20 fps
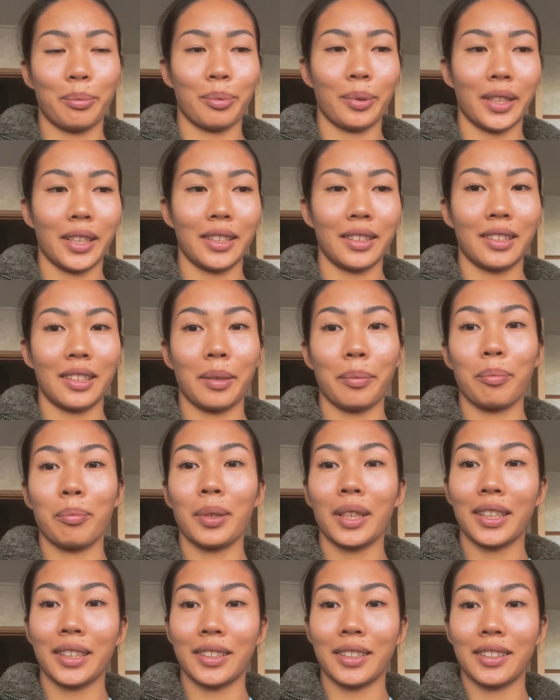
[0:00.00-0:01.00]
print some
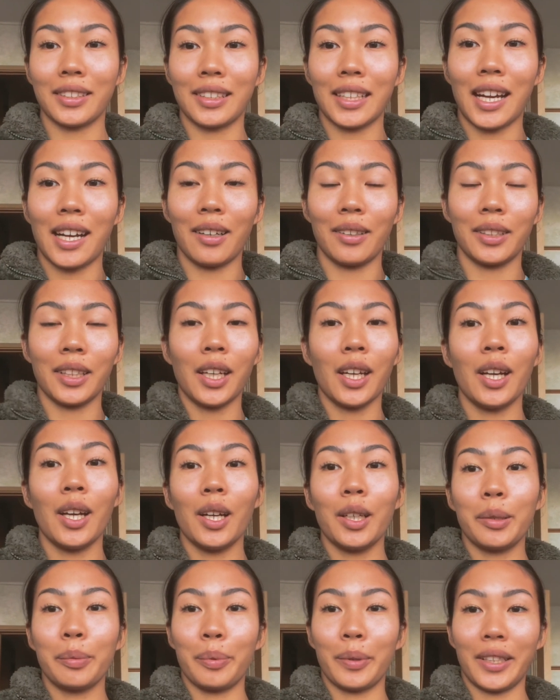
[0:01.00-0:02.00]
pictures out
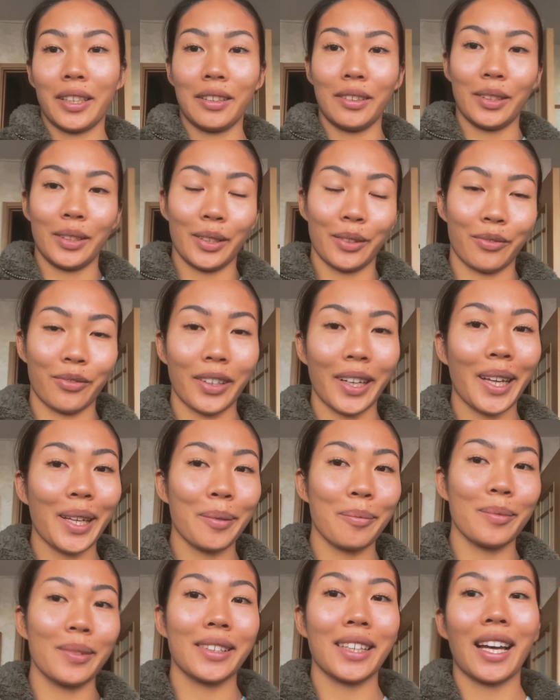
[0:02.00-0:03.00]
to put into the
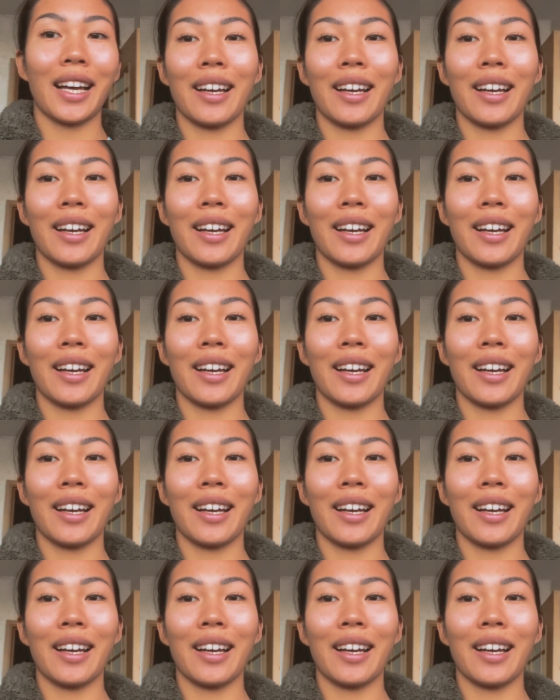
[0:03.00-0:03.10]
frames.